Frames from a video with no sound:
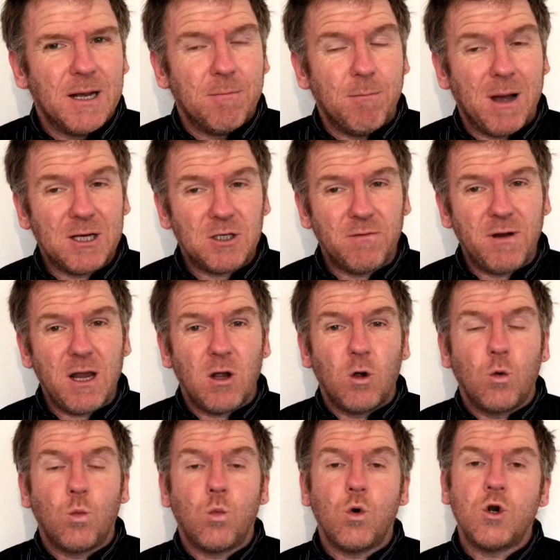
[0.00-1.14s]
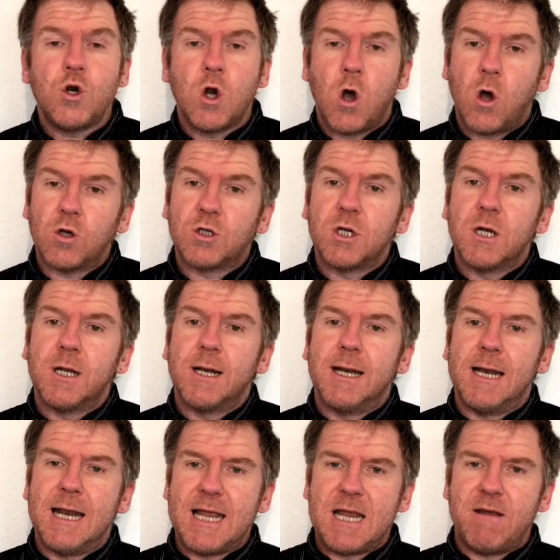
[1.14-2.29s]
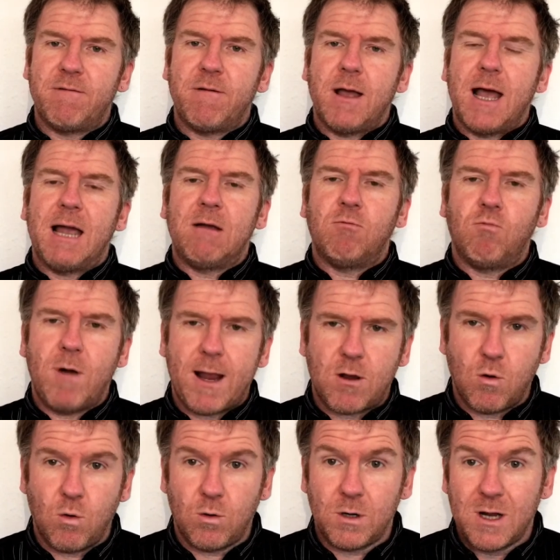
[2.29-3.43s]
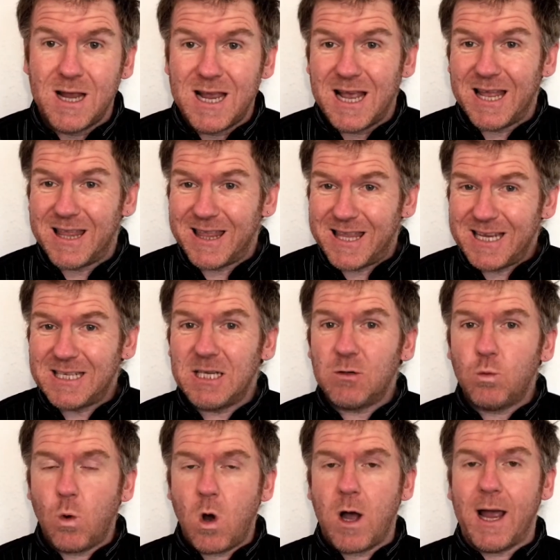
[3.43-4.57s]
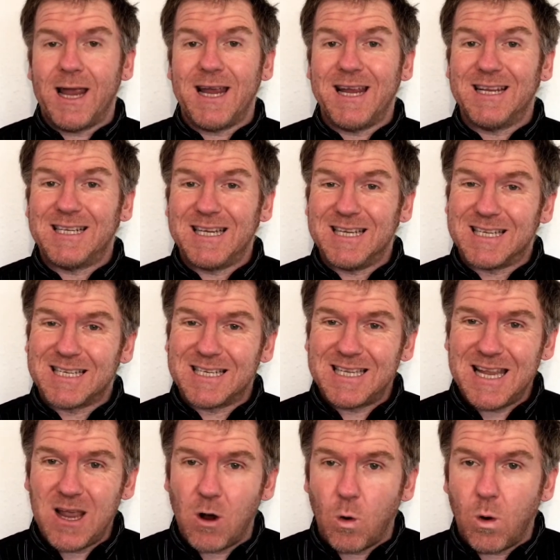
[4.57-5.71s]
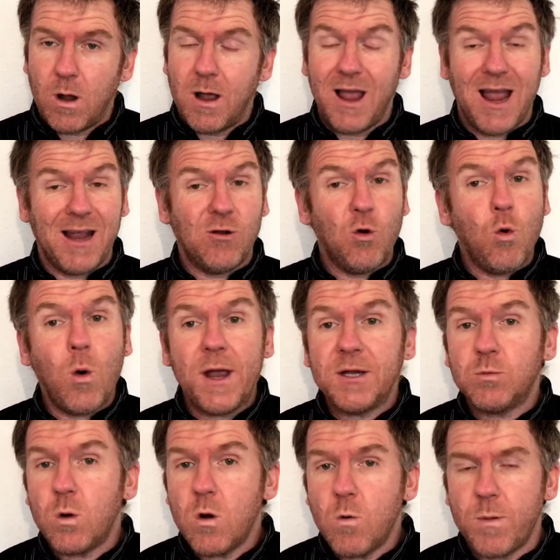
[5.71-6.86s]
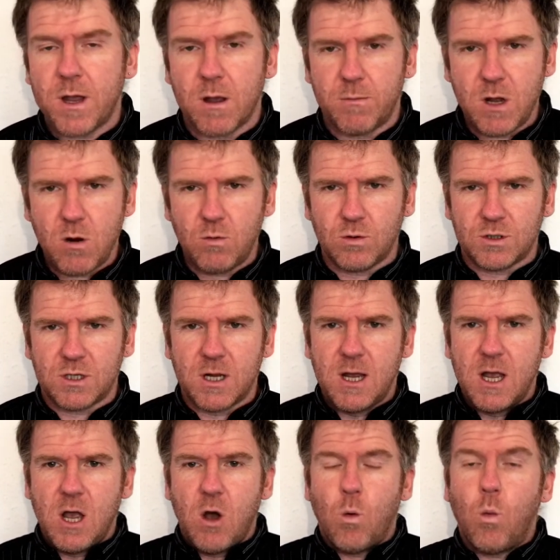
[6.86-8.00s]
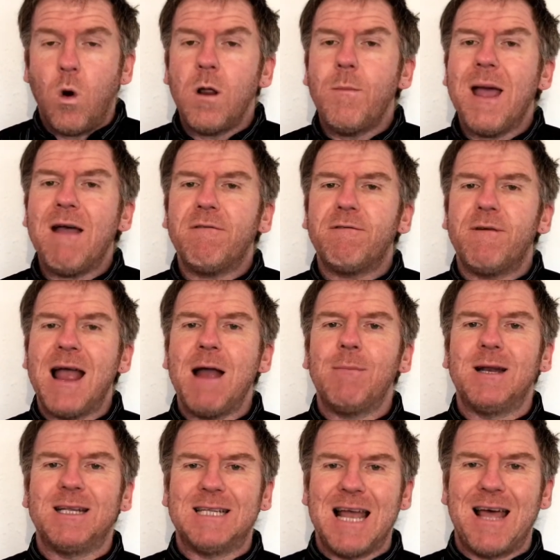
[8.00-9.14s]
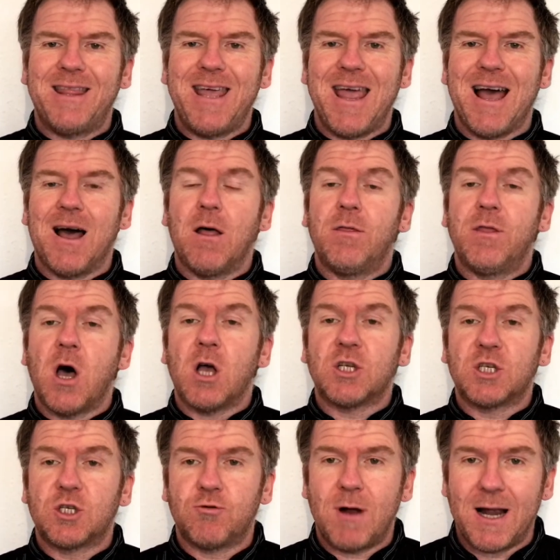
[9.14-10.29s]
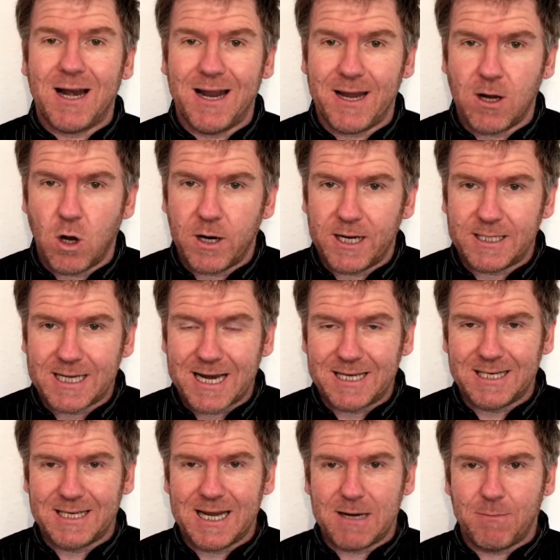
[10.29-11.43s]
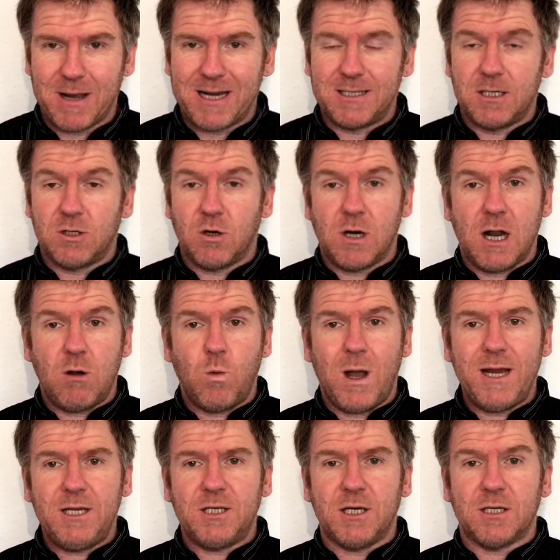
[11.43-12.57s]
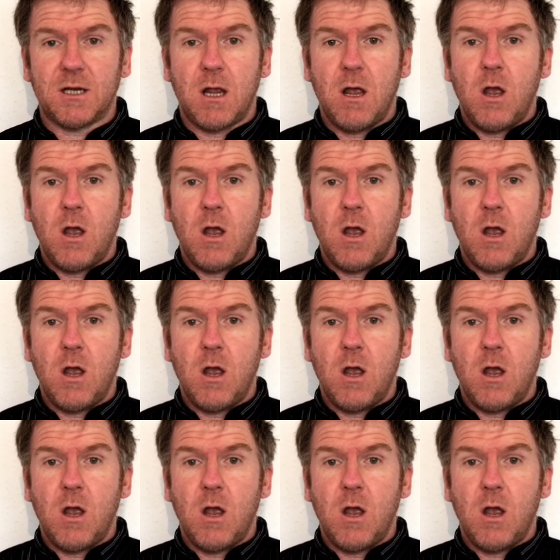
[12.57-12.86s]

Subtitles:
Much of it would not leave a record, and this is why it is still and always will be abused. What about families out there that are struggling on a day-to-day basis on low wages?